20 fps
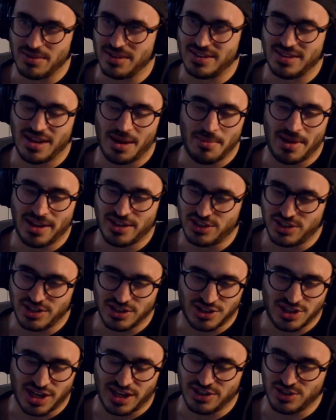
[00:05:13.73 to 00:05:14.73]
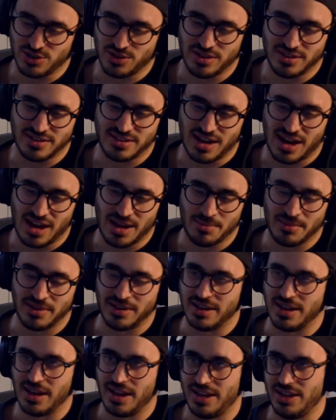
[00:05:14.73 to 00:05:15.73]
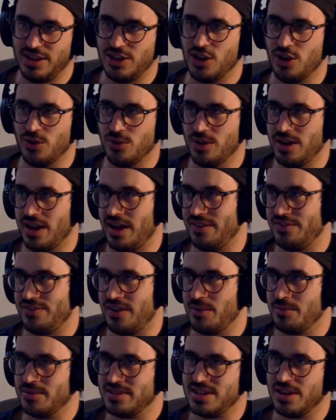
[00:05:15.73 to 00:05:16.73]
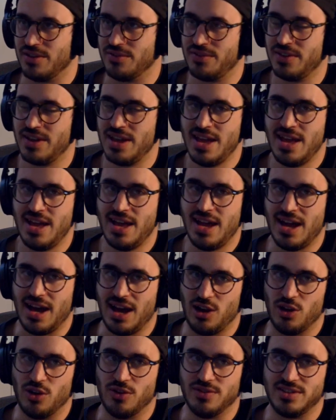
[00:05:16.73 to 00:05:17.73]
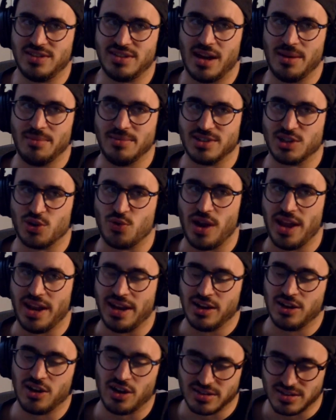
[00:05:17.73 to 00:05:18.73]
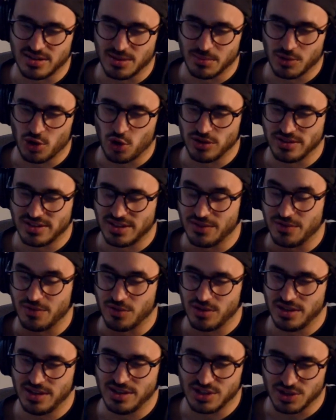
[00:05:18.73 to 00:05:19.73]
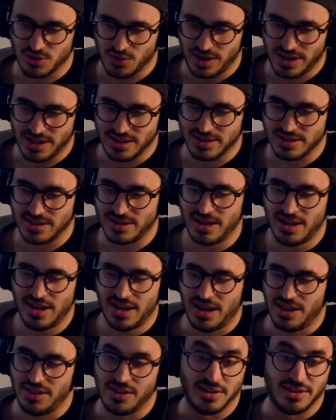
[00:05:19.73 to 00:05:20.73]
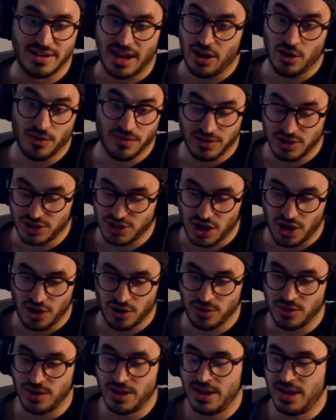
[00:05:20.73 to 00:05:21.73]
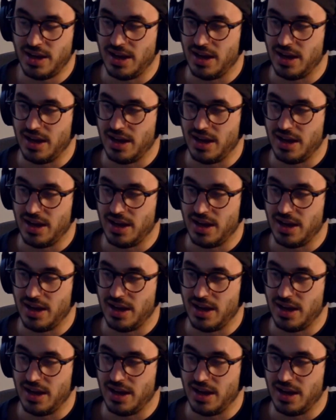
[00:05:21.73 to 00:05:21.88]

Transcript: The dimension change all the time, and I find myself a lot of times creating custom content for these screens the day of the show.